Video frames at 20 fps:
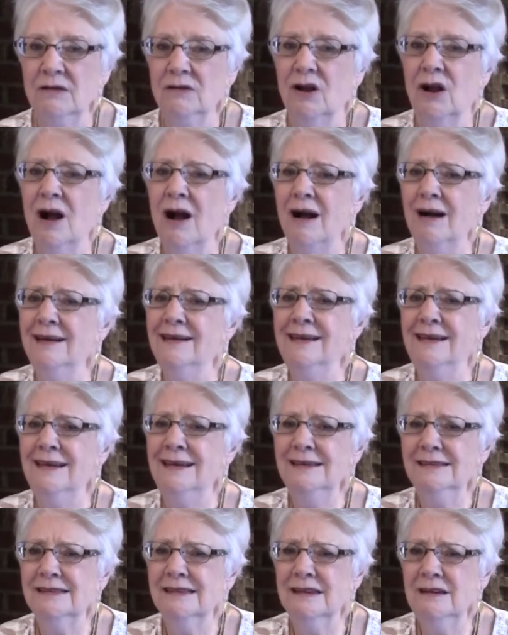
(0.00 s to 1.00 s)
God
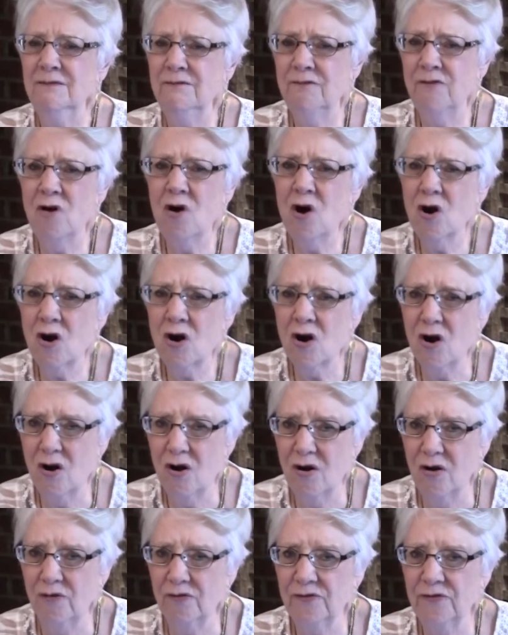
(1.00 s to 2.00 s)
isn't far
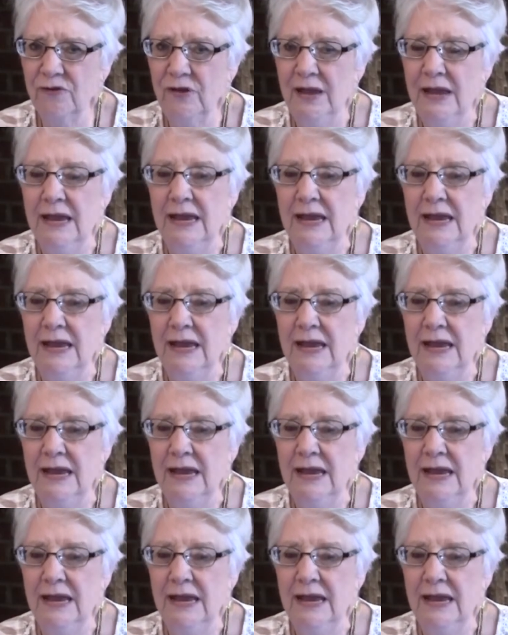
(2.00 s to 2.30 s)
off.